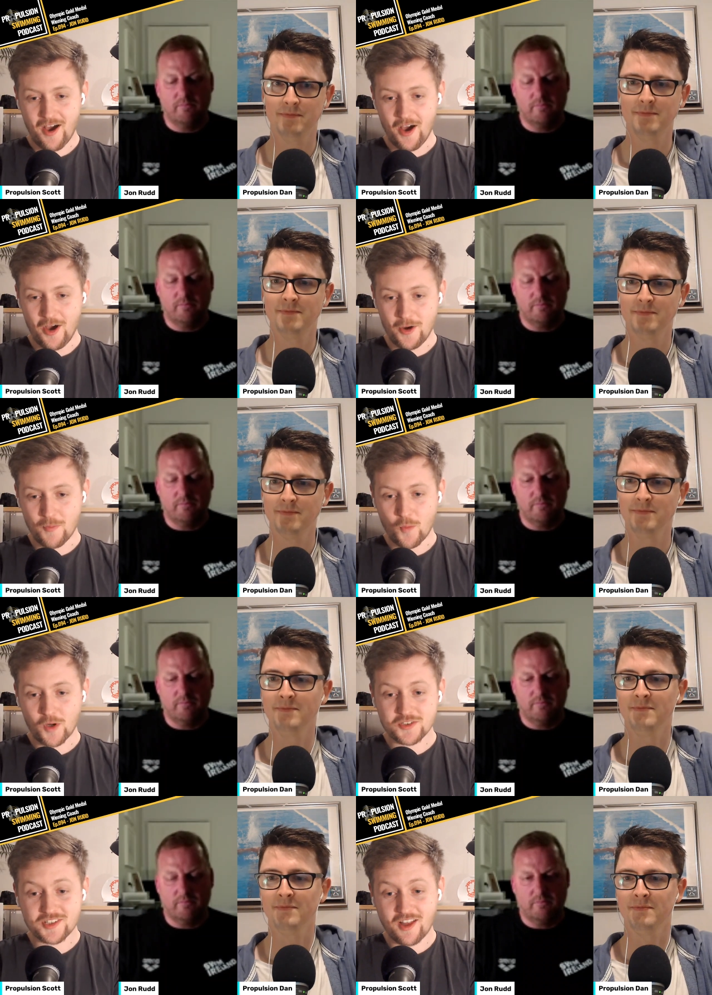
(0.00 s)
Speaker 1: Um,
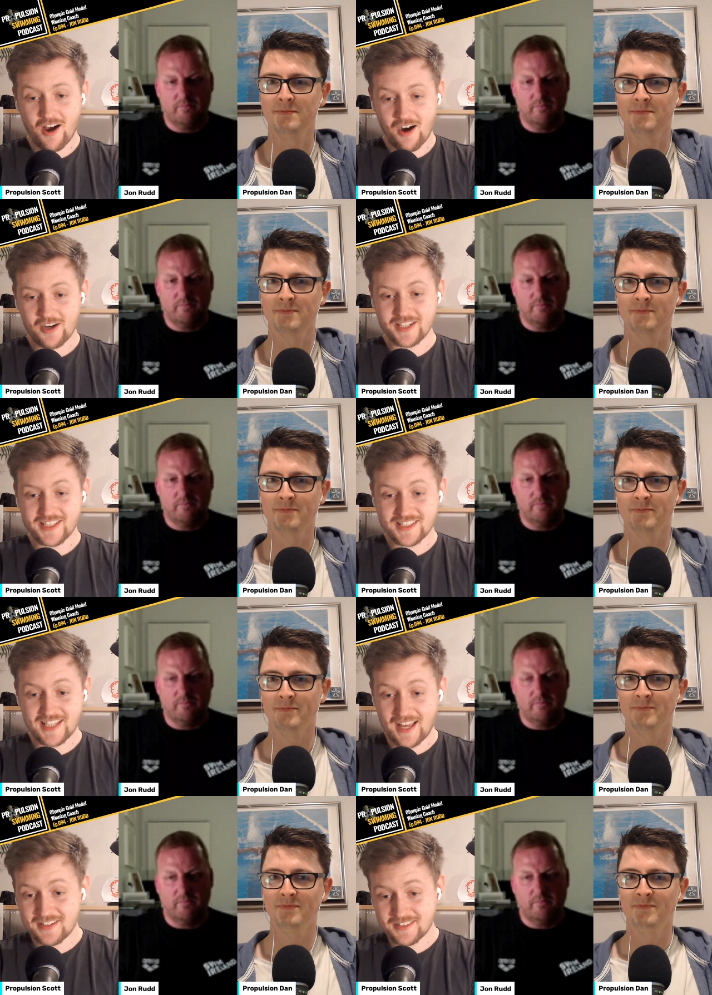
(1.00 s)
what's the hardest
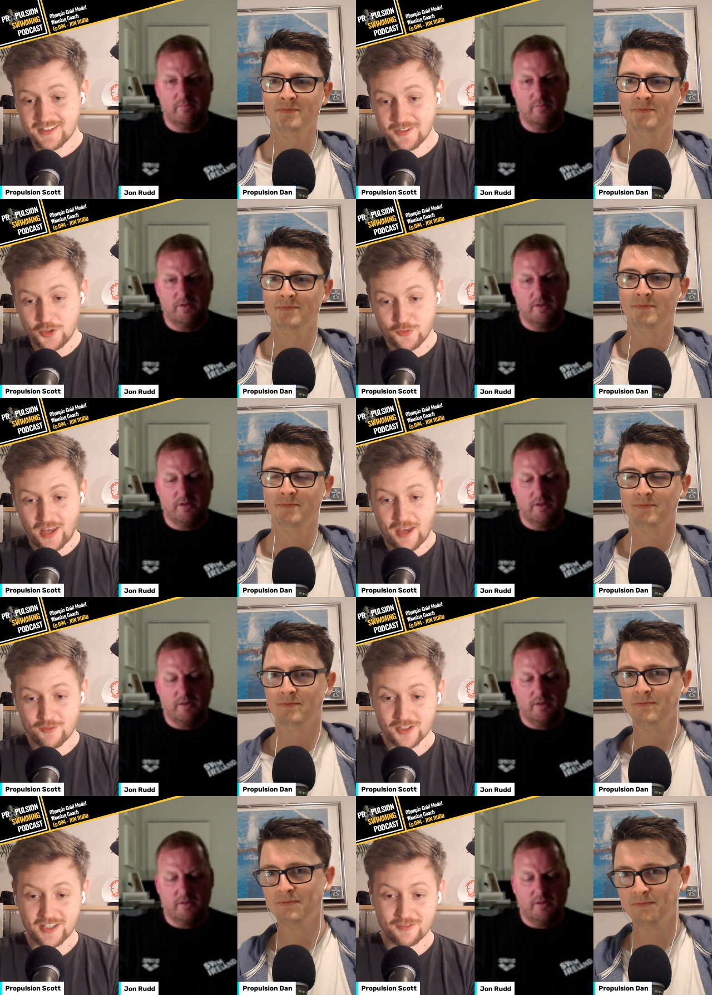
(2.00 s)
set you've
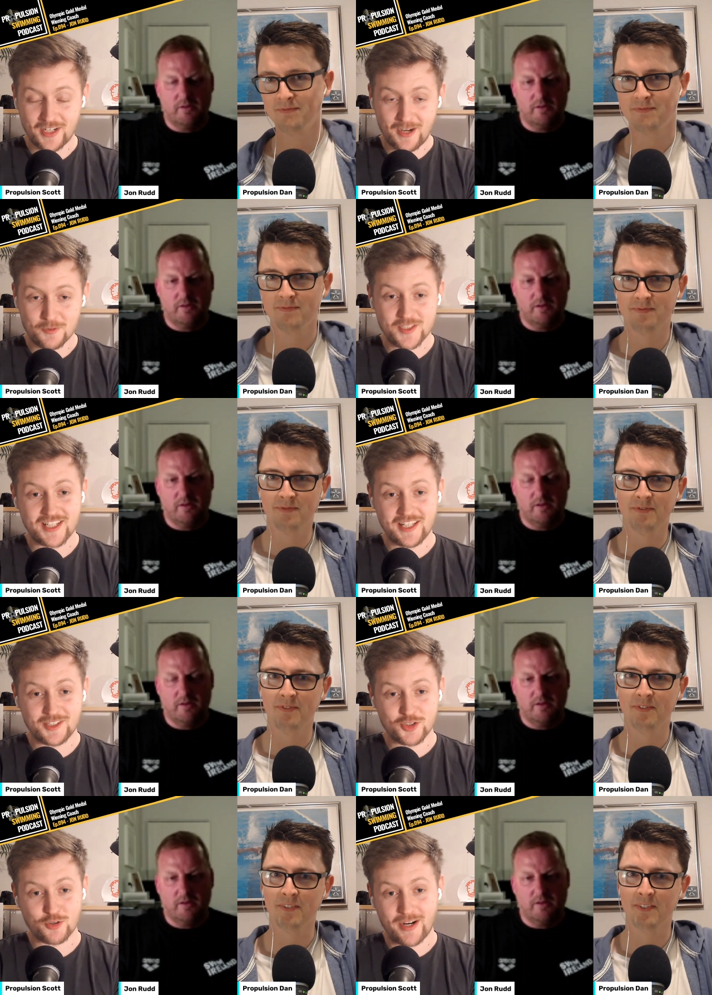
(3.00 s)
ever given out
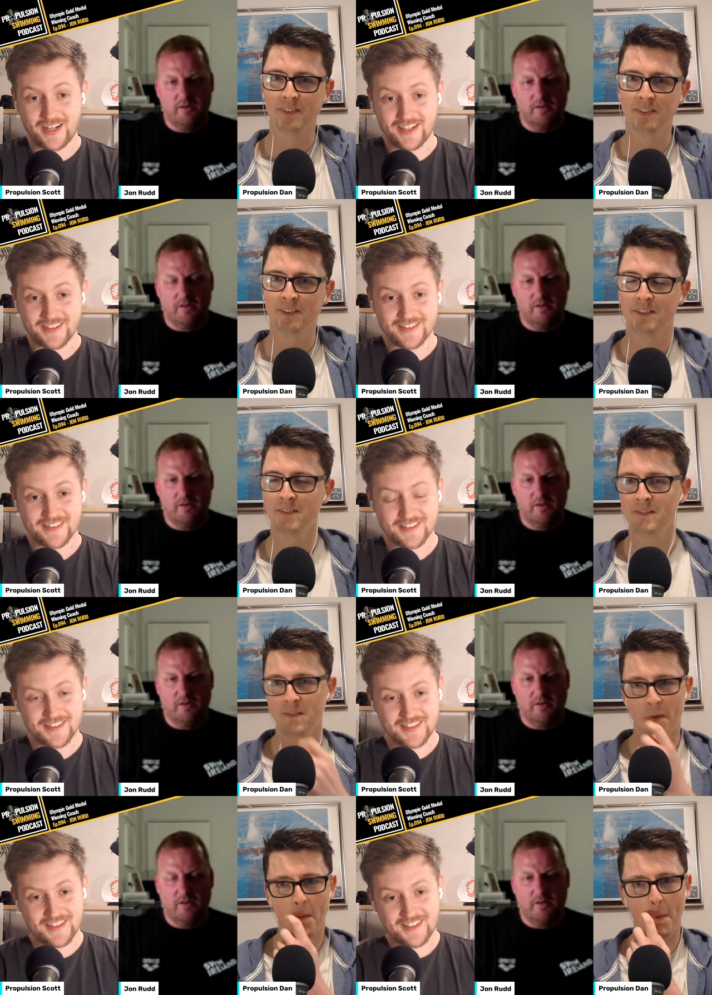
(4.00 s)
in training?
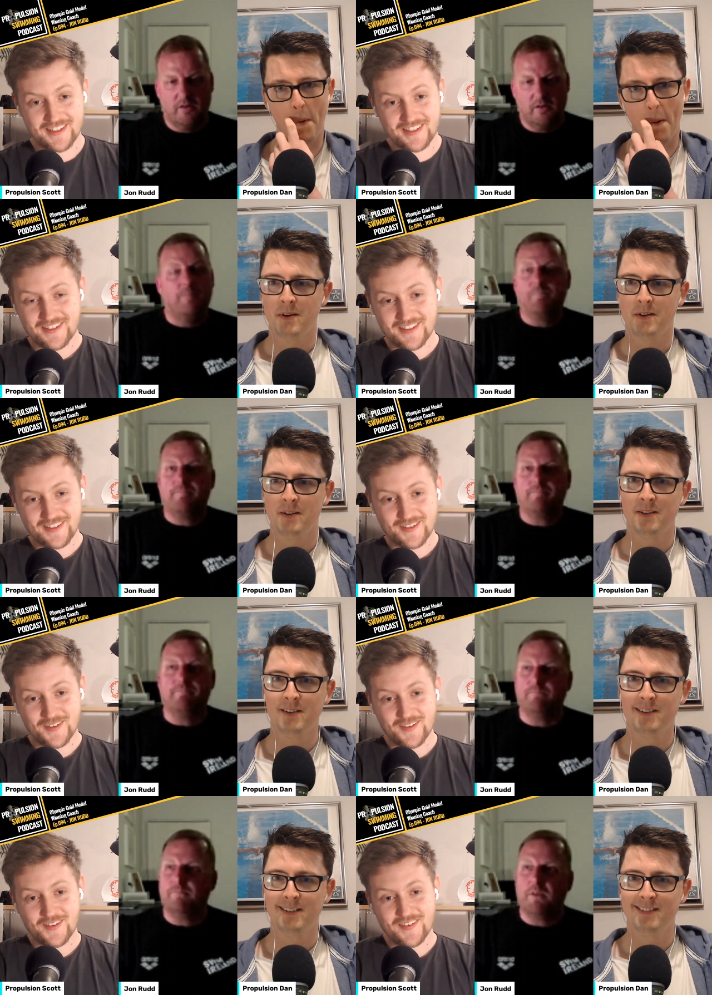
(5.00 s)

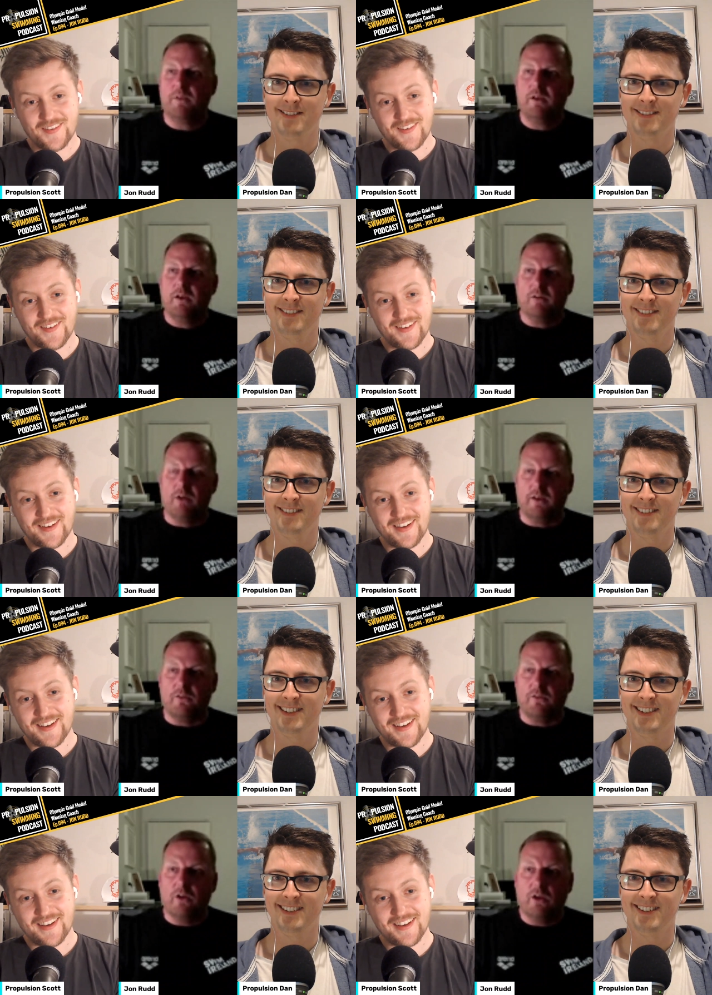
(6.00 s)
Speaker 2: Hmm. Right.
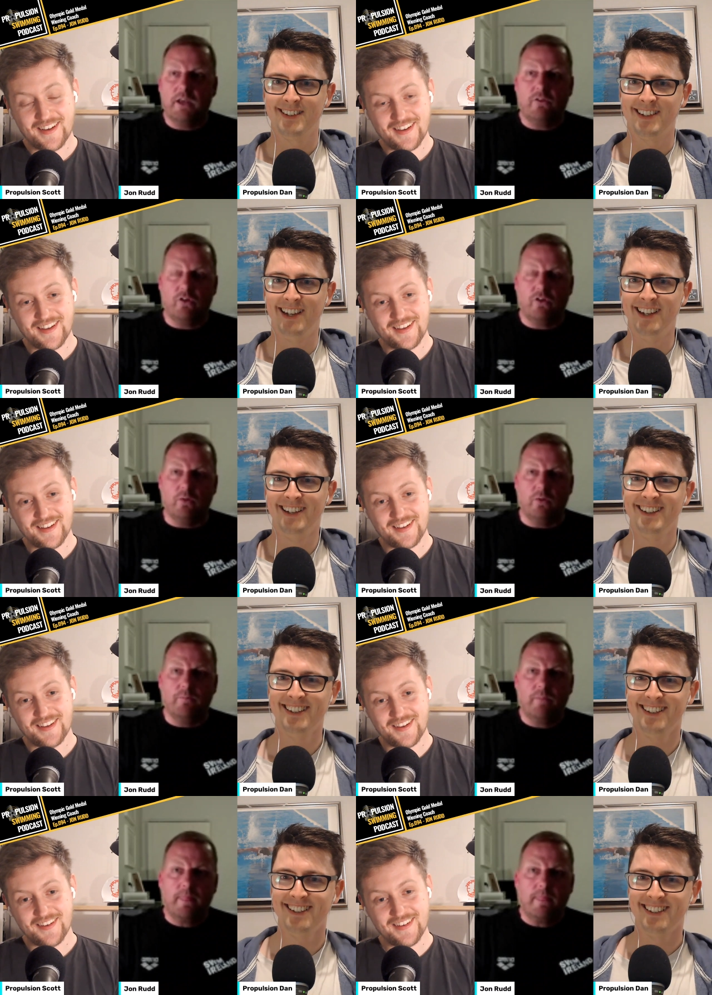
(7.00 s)
So I'll give you two.
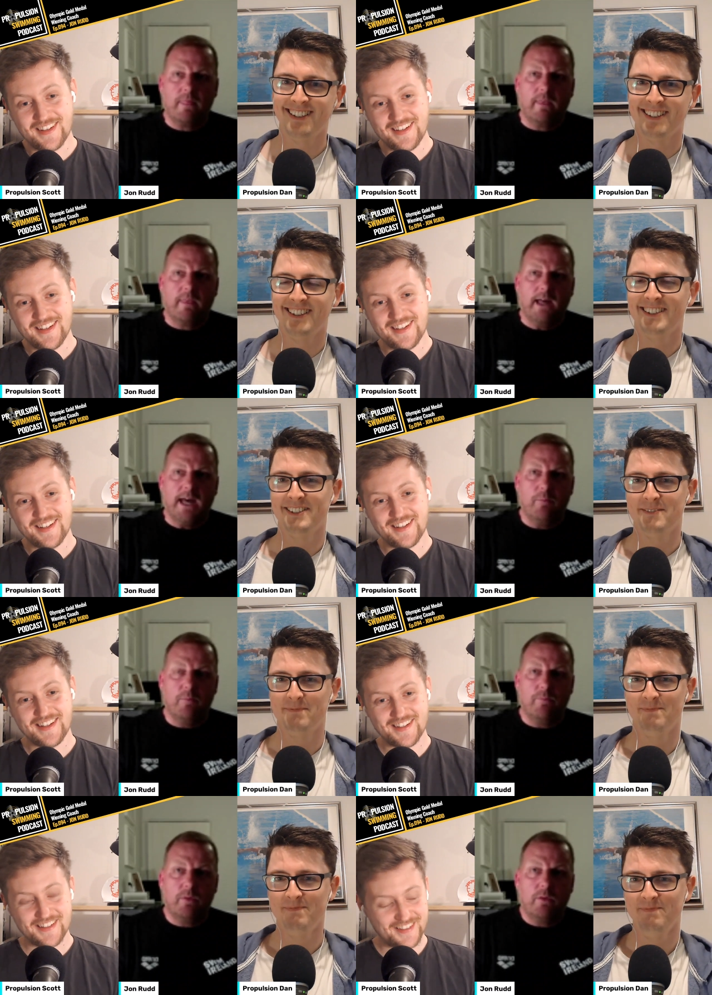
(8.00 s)

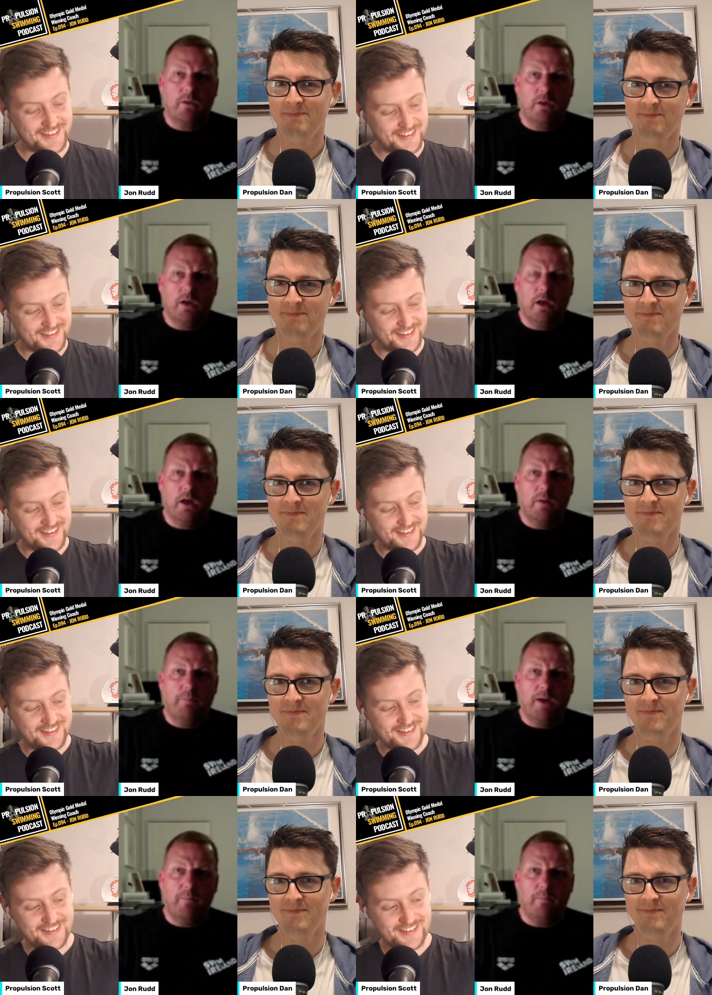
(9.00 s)
Um,
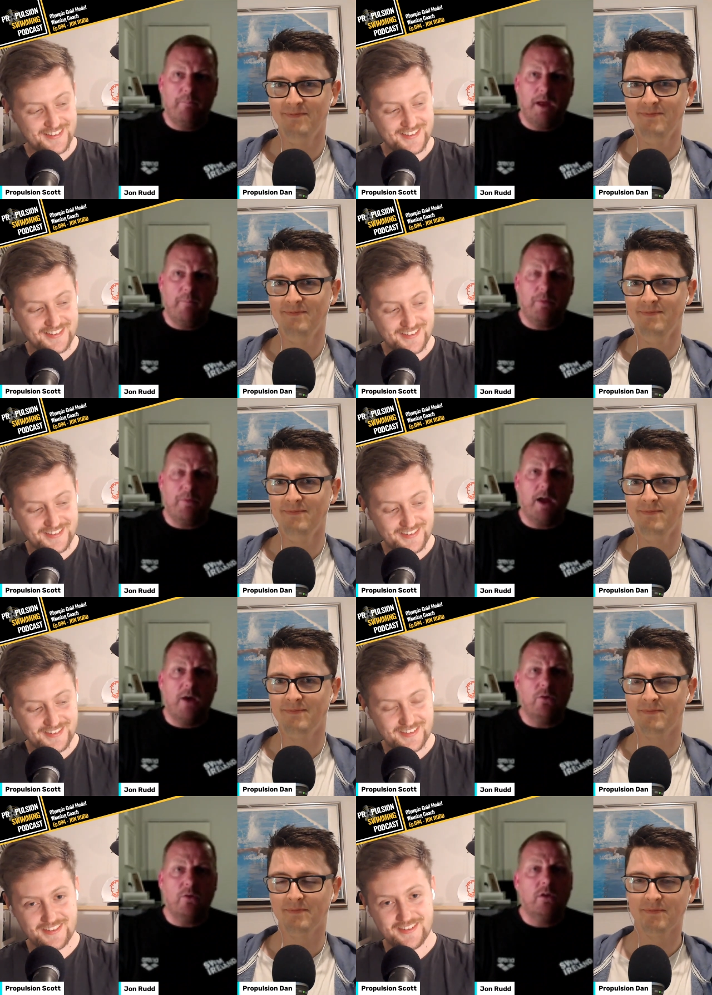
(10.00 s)
ben Ben Proud,